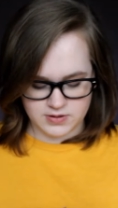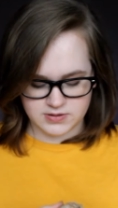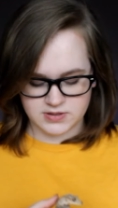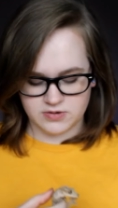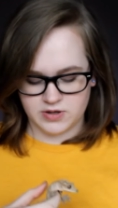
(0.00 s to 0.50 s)

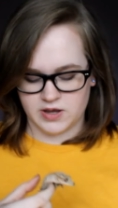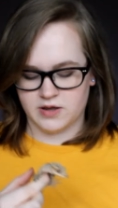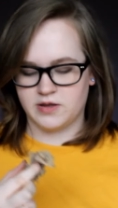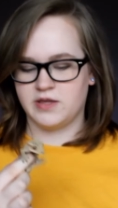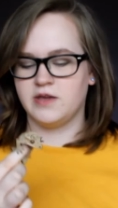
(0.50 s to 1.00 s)
So
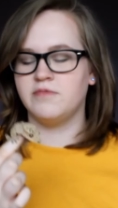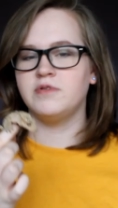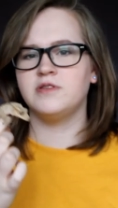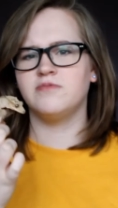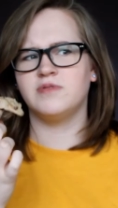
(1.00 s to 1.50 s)
yeah, he
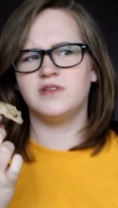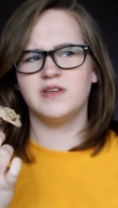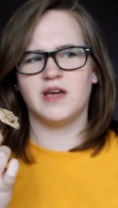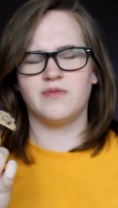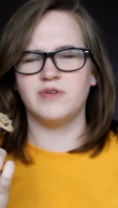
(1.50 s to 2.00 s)
was
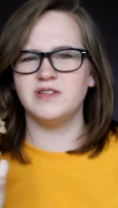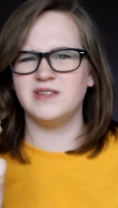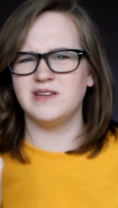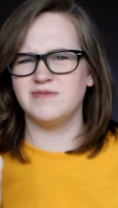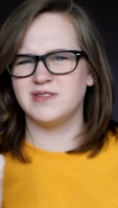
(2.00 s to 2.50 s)
originally, I want to
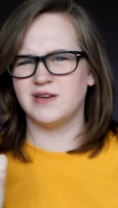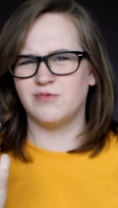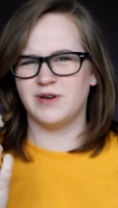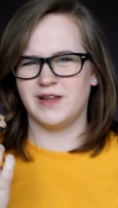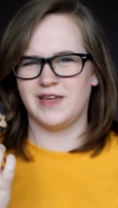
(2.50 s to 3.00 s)
say he was like
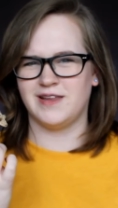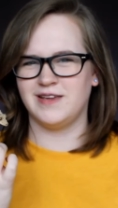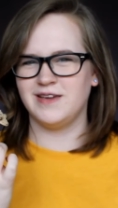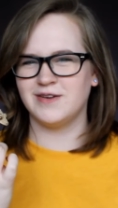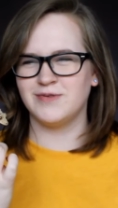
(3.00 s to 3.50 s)

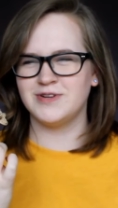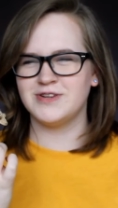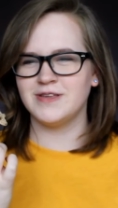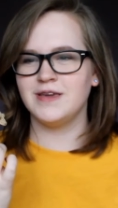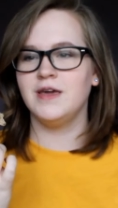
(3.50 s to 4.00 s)
180
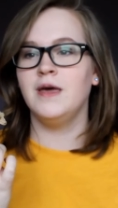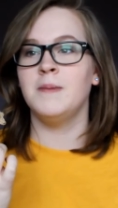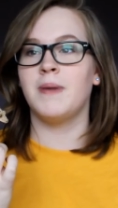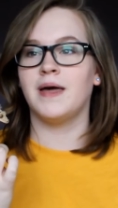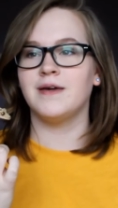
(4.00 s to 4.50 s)
originally,
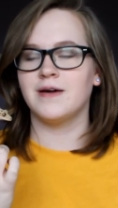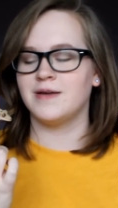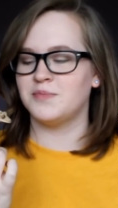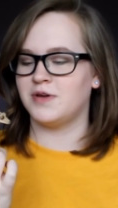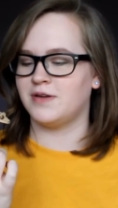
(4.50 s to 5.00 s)
but I got
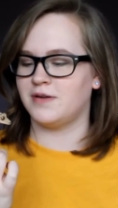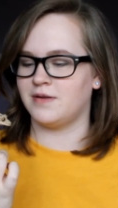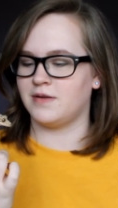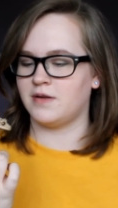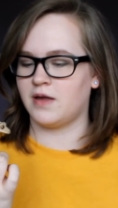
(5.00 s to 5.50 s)
him
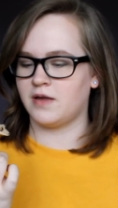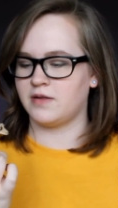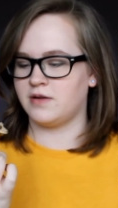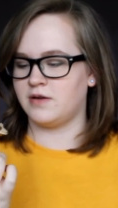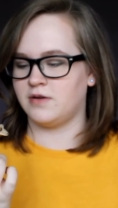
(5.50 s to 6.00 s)

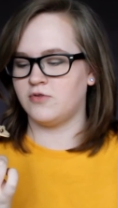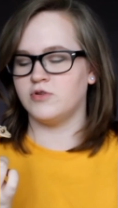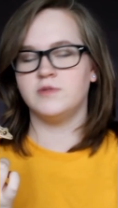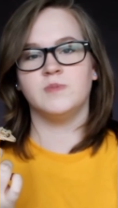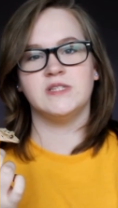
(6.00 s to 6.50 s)
at a
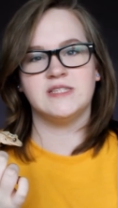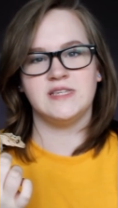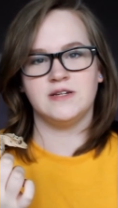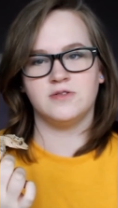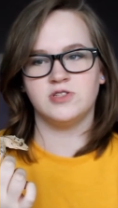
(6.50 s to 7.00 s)
Christmas
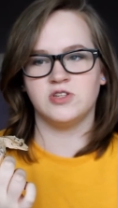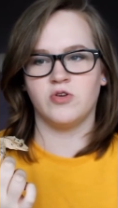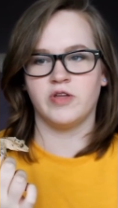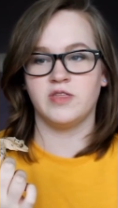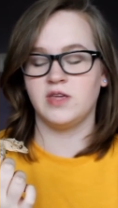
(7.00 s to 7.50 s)
deal,
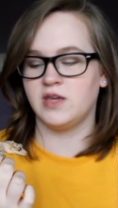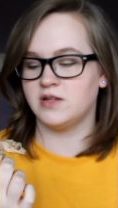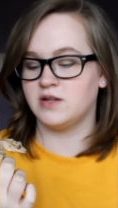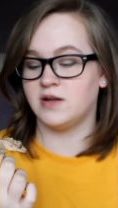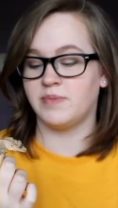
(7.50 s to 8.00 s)
so I think he
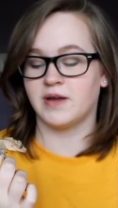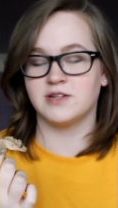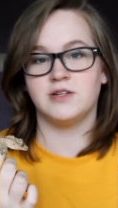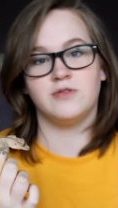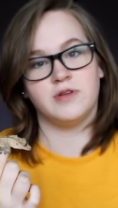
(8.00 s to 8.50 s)
ended up
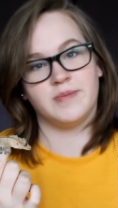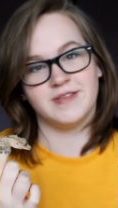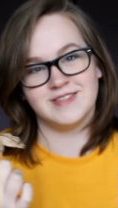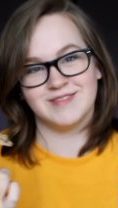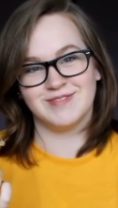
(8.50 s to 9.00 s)
actually only
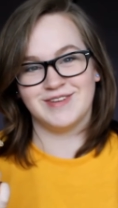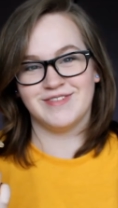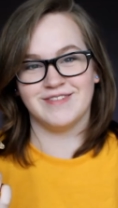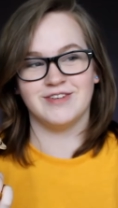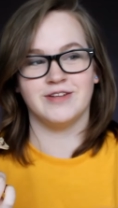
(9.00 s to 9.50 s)
being
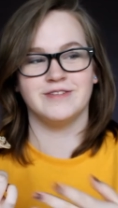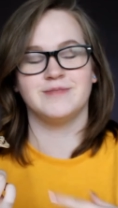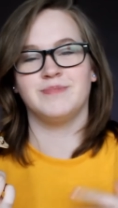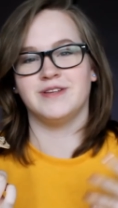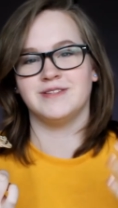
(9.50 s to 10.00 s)

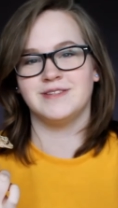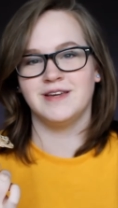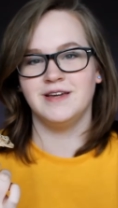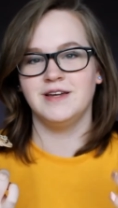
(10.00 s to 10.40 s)
$75 plus